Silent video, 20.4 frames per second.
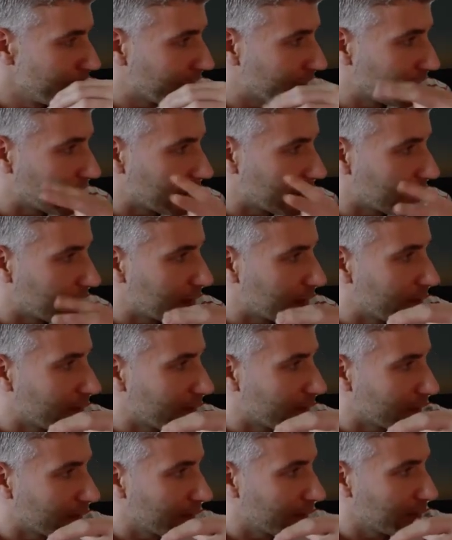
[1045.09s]
like in
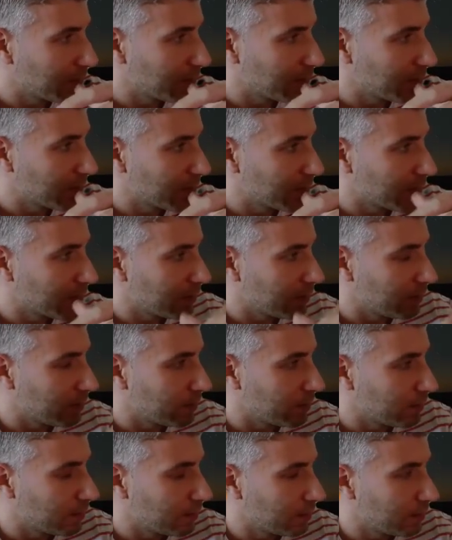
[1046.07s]
our case,
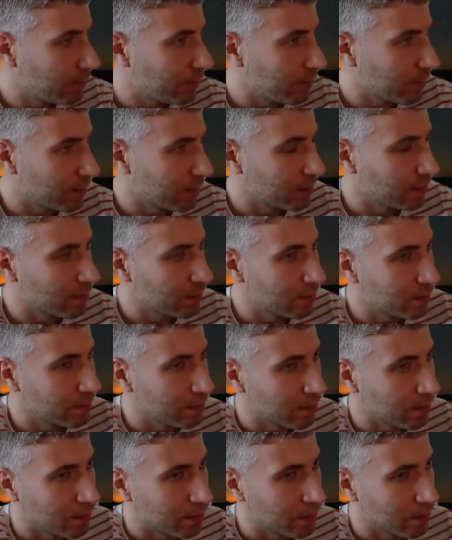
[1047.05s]
in different